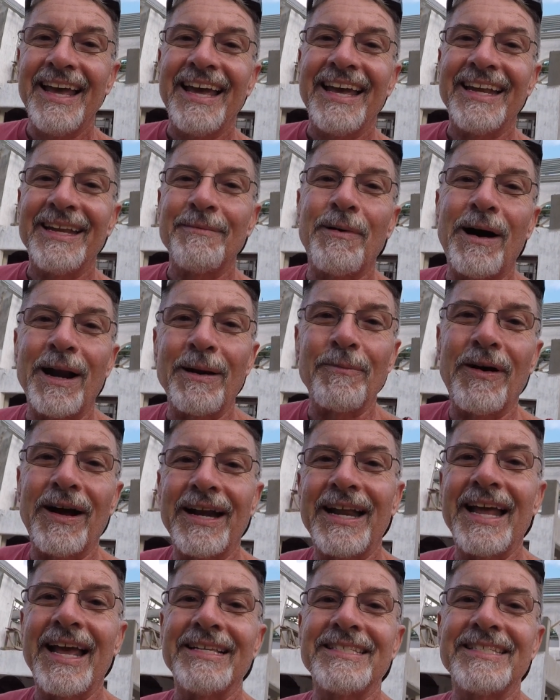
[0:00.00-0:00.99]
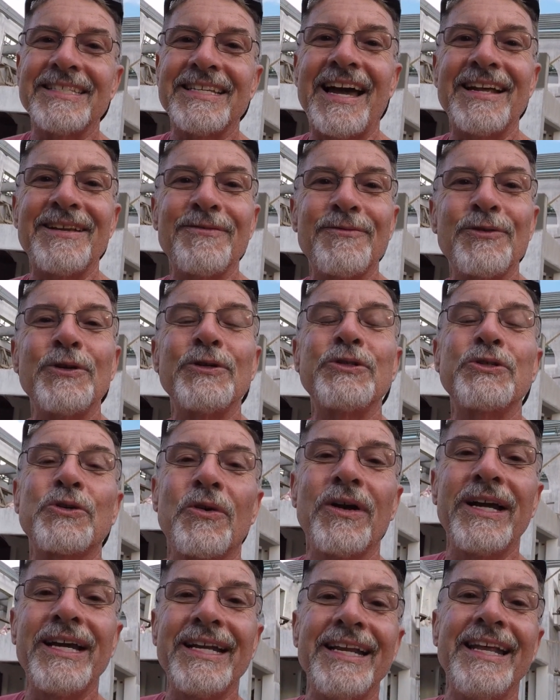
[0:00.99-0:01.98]
in the bottom right hand side of your
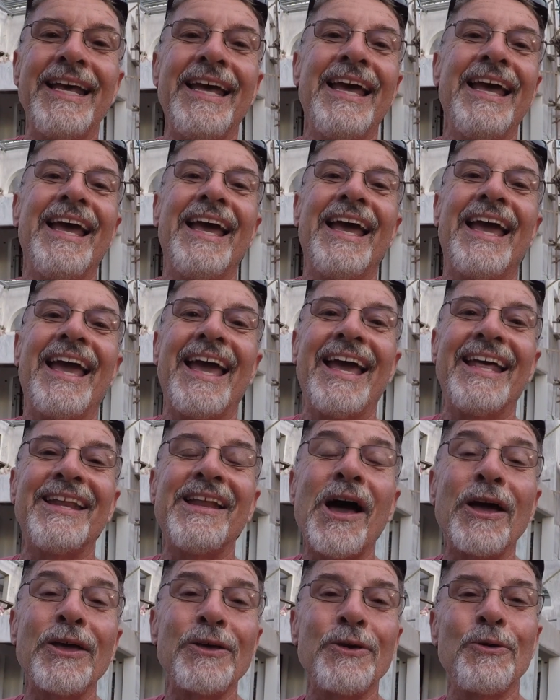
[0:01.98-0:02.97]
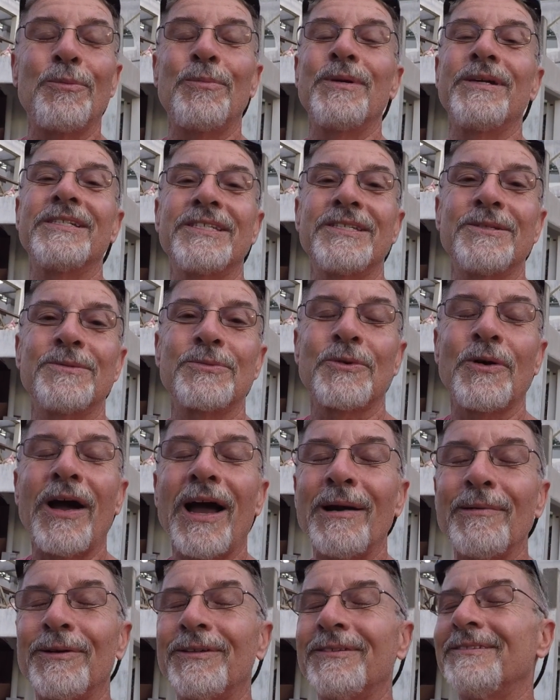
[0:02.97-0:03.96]
screen, and you'll be a
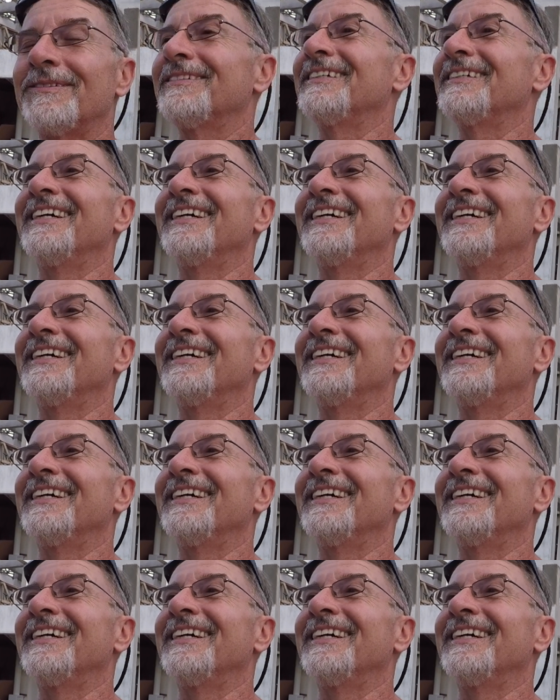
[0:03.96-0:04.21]
subscriber,